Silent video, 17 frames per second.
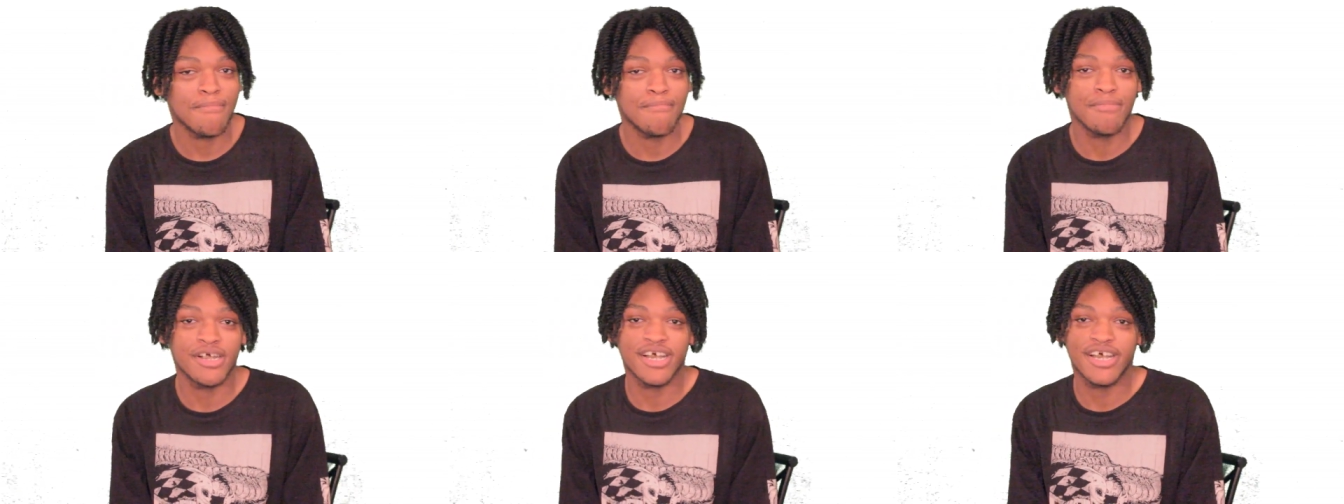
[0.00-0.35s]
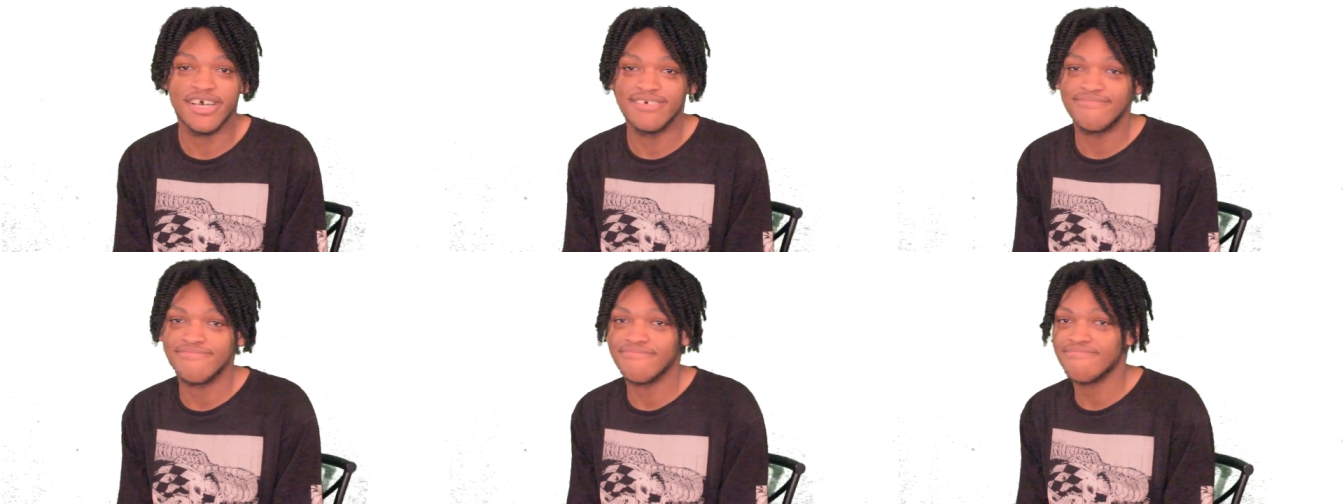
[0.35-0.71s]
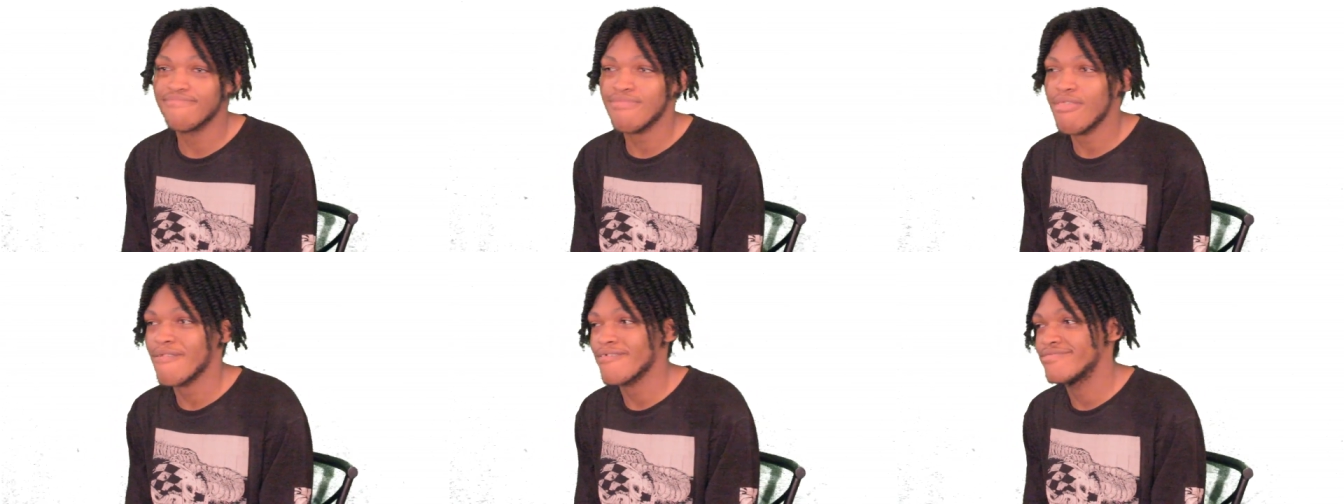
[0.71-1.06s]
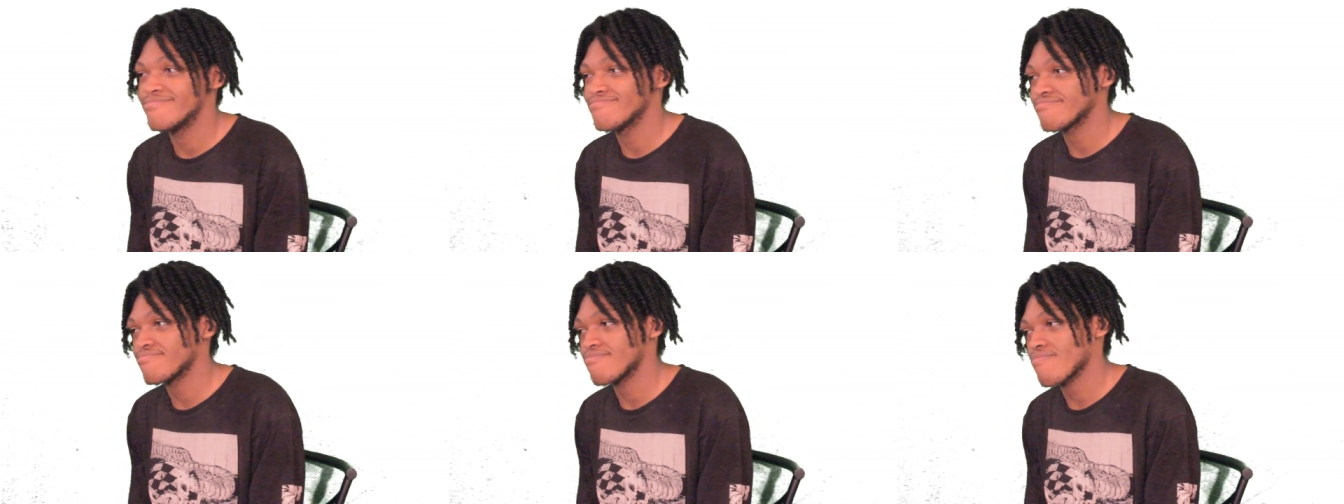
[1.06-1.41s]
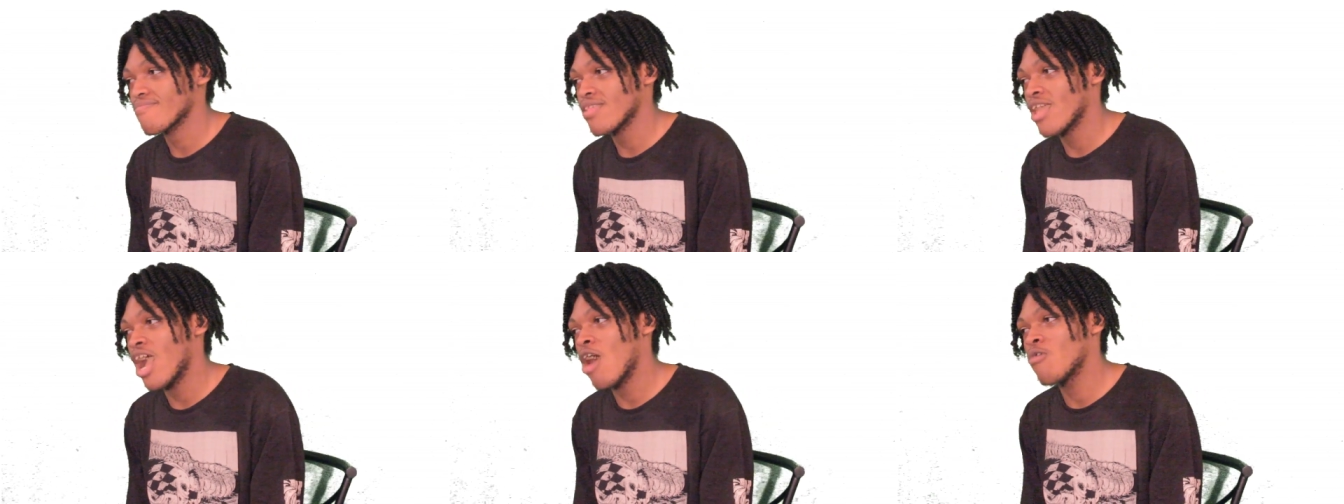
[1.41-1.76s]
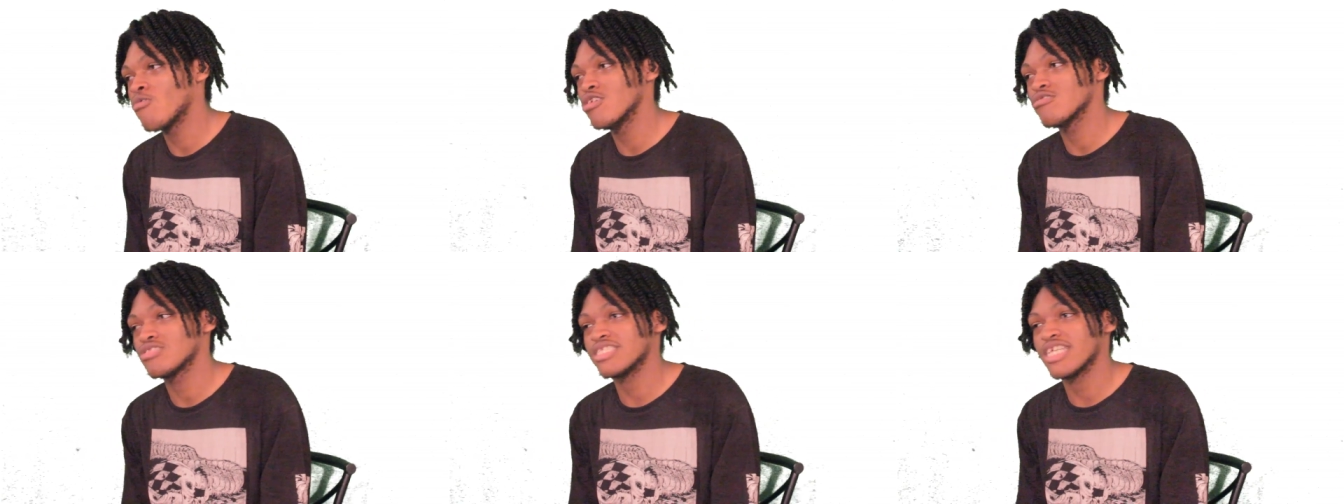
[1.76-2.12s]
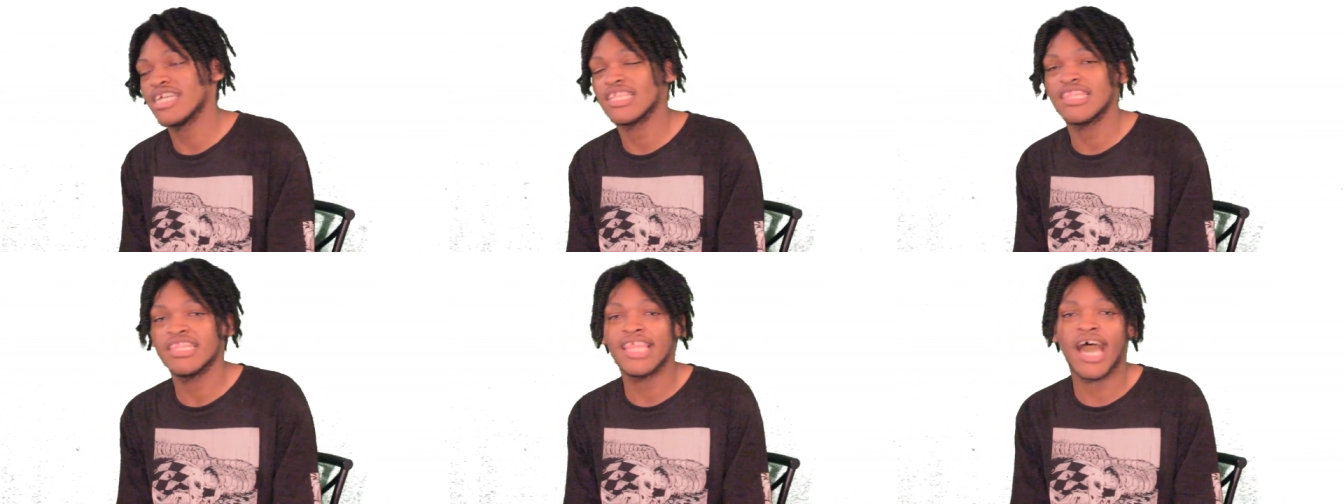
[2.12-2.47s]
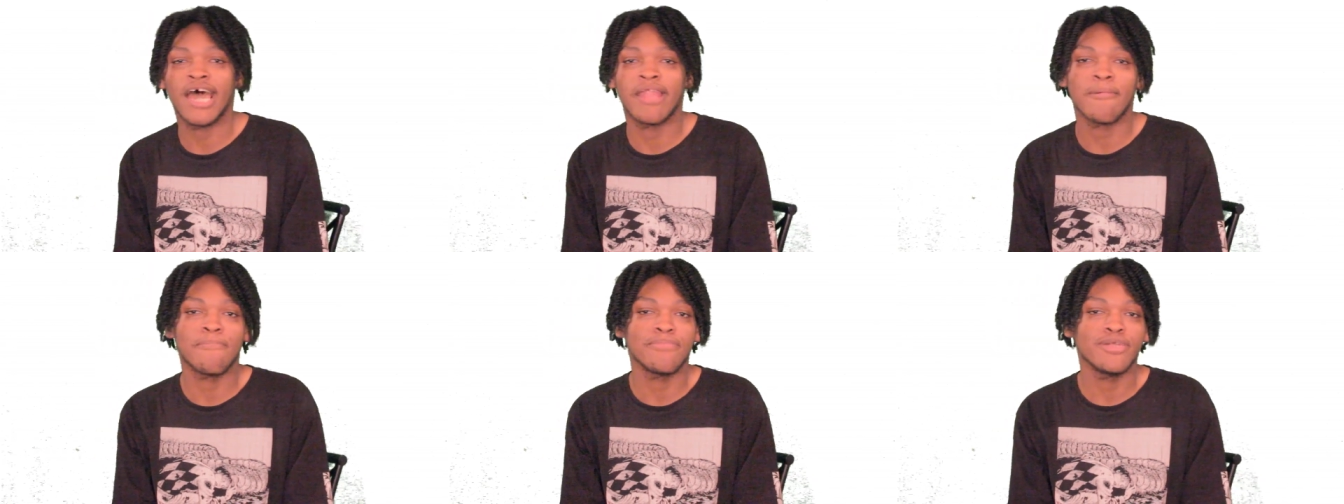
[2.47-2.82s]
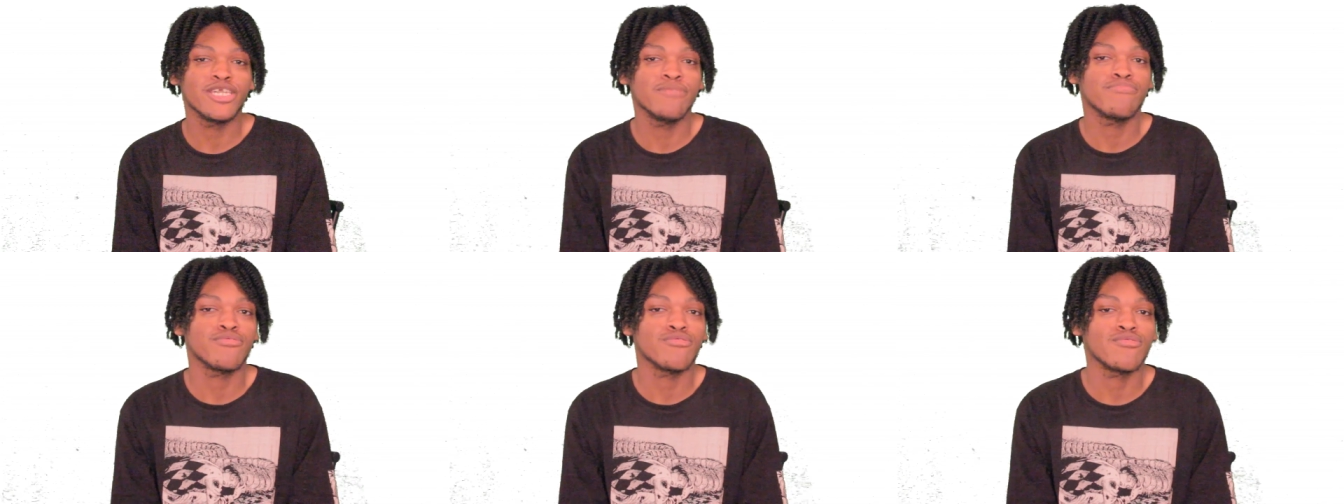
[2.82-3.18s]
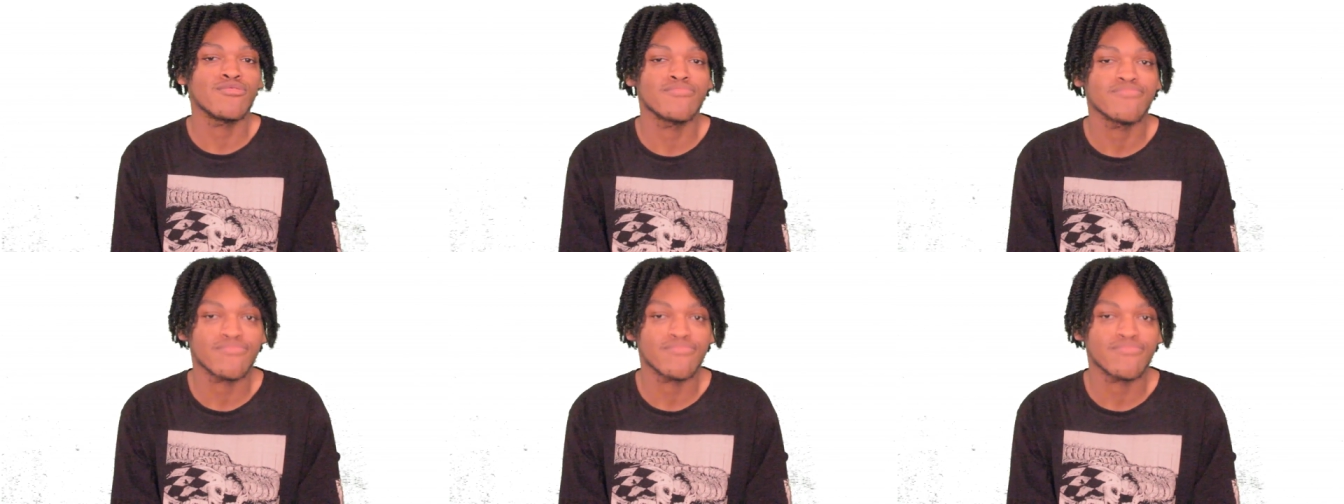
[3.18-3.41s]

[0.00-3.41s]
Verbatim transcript: but I will say a lot of people,